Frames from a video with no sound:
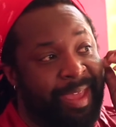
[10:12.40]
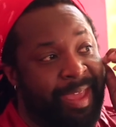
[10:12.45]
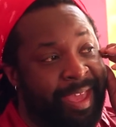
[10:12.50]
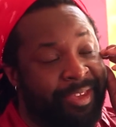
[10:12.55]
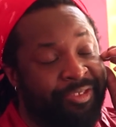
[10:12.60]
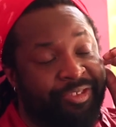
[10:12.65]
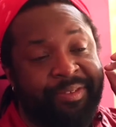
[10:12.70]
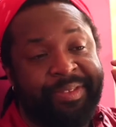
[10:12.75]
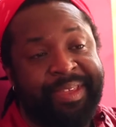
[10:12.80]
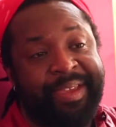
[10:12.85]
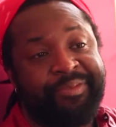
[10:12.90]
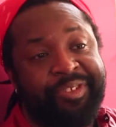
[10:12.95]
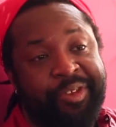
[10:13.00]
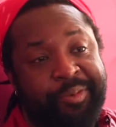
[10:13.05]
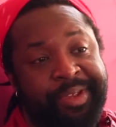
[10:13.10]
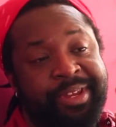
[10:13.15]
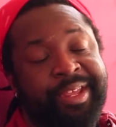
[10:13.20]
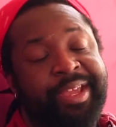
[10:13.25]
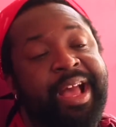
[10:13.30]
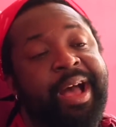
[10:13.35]
And sometimes I
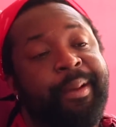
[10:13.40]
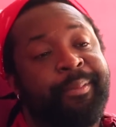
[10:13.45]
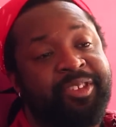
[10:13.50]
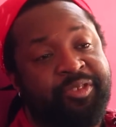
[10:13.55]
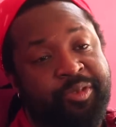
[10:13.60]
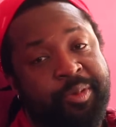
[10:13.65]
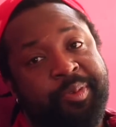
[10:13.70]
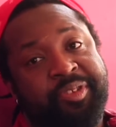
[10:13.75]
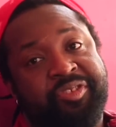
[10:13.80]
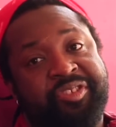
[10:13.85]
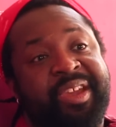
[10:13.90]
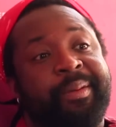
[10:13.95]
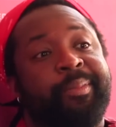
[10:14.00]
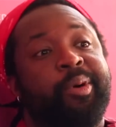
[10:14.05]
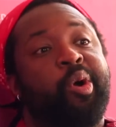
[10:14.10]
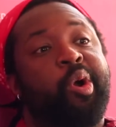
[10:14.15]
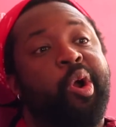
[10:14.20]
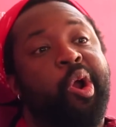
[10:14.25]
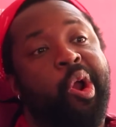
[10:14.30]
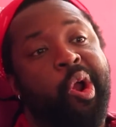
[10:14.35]
read the comments people say
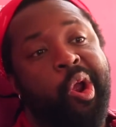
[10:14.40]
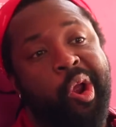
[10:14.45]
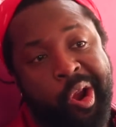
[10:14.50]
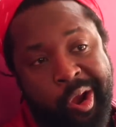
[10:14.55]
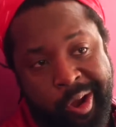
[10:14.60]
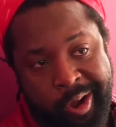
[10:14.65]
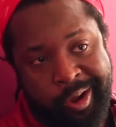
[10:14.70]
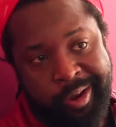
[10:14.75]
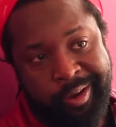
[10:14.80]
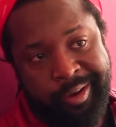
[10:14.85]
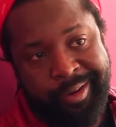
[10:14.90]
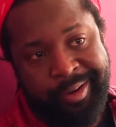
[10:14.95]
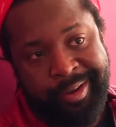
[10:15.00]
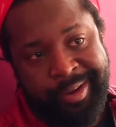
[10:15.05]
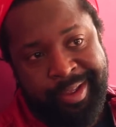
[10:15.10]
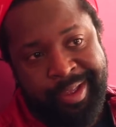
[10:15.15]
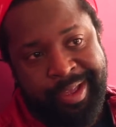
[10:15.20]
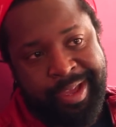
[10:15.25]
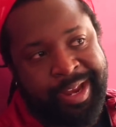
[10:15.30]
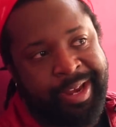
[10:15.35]
about her.
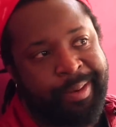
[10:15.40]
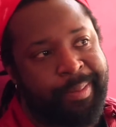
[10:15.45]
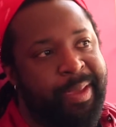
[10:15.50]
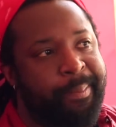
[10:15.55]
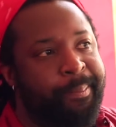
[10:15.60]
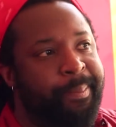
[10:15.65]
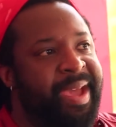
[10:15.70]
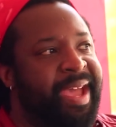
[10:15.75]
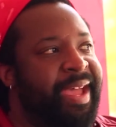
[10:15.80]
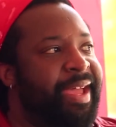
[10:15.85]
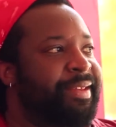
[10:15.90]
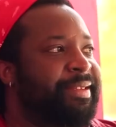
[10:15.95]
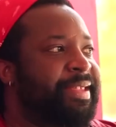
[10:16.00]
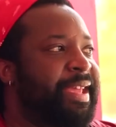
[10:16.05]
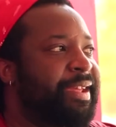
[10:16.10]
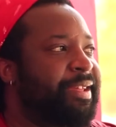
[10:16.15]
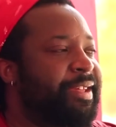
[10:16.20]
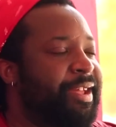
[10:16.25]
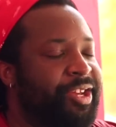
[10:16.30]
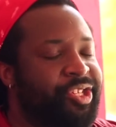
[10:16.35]
And I'm like, man,
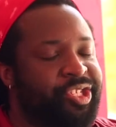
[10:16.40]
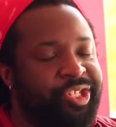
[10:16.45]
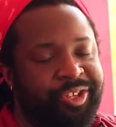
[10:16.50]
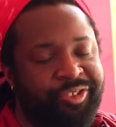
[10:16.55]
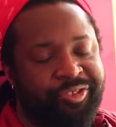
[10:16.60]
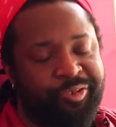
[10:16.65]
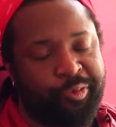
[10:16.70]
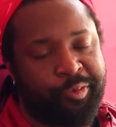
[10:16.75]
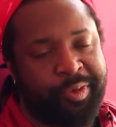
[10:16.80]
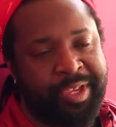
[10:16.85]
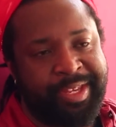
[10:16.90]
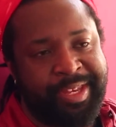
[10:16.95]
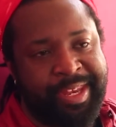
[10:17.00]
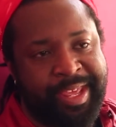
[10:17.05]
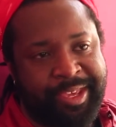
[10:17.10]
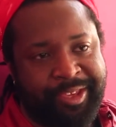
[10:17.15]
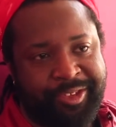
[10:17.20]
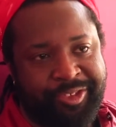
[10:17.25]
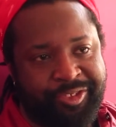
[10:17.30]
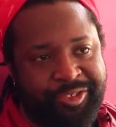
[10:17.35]
thank God she doesn't read
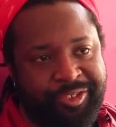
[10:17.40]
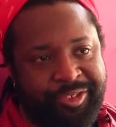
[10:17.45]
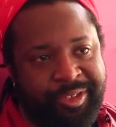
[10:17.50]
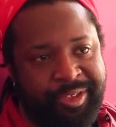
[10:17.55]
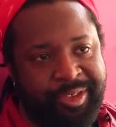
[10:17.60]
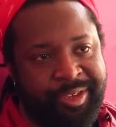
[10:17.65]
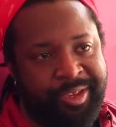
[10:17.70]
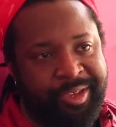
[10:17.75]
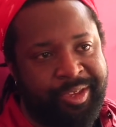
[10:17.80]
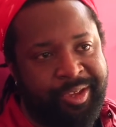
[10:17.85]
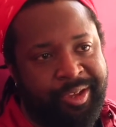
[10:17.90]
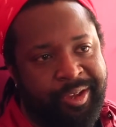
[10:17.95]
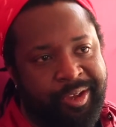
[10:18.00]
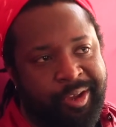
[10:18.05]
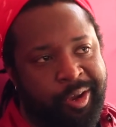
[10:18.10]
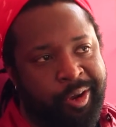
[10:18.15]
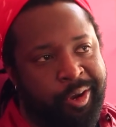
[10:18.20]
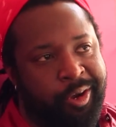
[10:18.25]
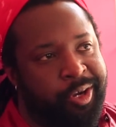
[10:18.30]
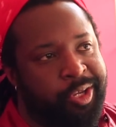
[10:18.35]
this.
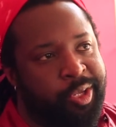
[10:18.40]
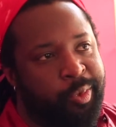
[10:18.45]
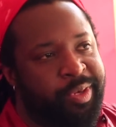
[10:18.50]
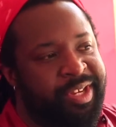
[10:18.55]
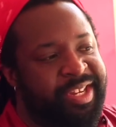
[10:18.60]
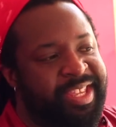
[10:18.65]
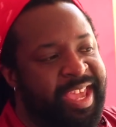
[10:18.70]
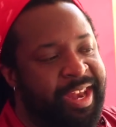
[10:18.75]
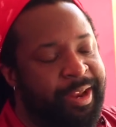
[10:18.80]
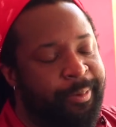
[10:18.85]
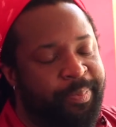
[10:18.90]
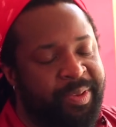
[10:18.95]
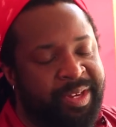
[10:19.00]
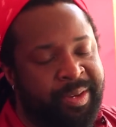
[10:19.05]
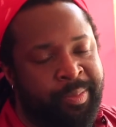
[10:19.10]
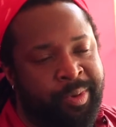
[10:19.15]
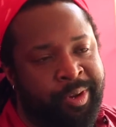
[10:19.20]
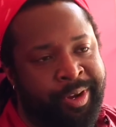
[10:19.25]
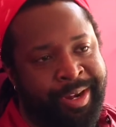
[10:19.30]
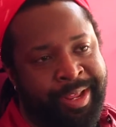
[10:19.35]
Or you wouldn't get up in
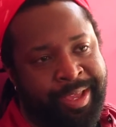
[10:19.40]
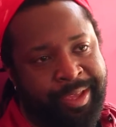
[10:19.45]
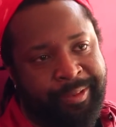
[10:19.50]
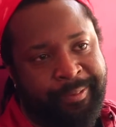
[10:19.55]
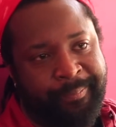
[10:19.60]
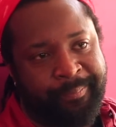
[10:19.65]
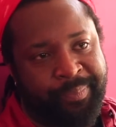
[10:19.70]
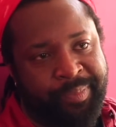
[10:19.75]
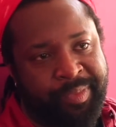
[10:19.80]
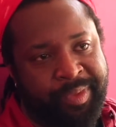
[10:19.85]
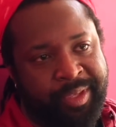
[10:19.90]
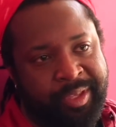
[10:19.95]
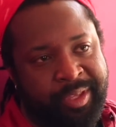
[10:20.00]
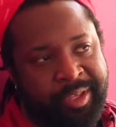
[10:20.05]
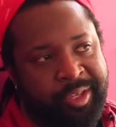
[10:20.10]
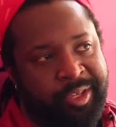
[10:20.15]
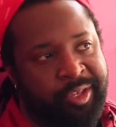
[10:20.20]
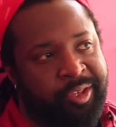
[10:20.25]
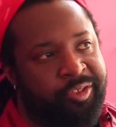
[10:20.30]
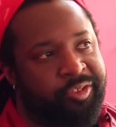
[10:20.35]
the morning.
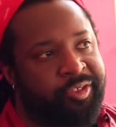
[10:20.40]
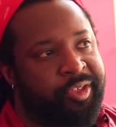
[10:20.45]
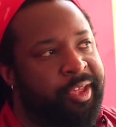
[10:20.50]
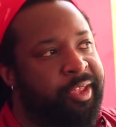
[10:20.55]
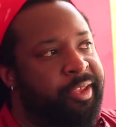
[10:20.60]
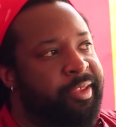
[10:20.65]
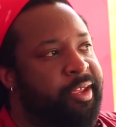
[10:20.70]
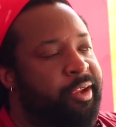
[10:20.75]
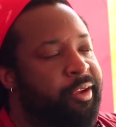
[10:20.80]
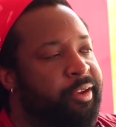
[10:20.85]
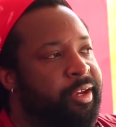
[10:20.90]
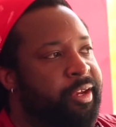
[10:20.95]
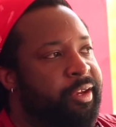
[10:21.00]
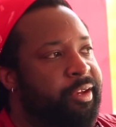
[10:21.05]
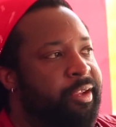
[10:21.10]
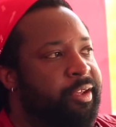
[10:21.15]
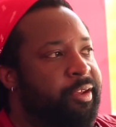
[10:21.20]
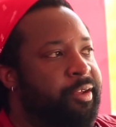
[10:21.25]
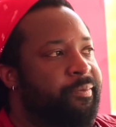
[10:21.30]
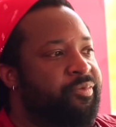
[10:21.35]
So
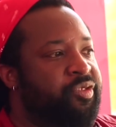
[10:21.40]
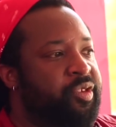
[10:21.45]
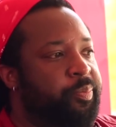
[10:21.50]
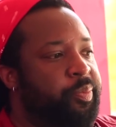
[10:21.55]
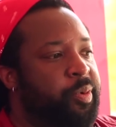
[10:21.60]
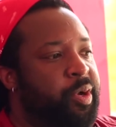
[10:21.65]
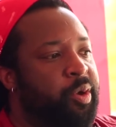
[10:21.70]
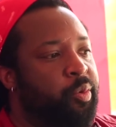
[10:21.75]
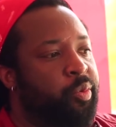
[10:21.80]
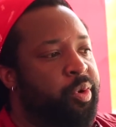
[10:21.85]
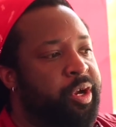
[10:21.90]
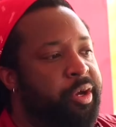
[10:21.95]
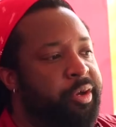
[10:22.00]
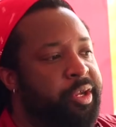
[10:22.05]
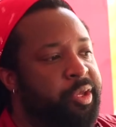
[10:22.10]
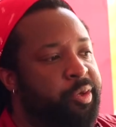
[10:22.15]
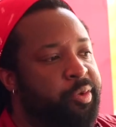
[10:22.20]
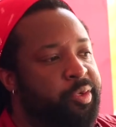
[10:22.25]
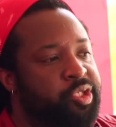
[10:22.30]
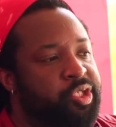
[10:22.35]
there comes a point where
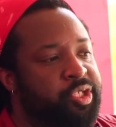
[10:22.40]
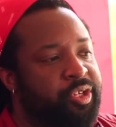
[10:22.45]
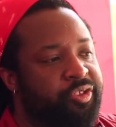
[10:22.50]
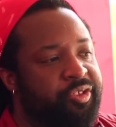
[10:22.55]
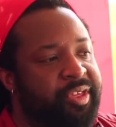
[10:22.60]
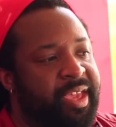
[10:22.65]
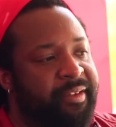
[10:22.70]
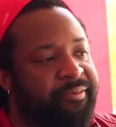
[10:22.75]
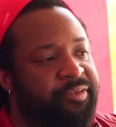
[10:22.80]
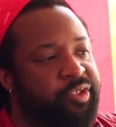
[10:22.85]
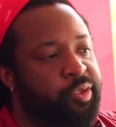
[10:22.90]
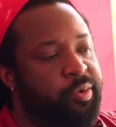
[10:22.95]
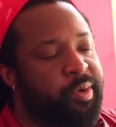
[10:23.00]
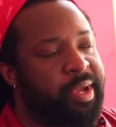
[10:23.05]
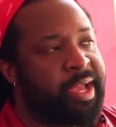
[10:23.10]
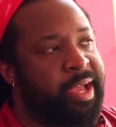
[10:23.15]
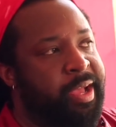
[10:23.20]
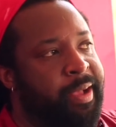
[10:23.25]
you just have to,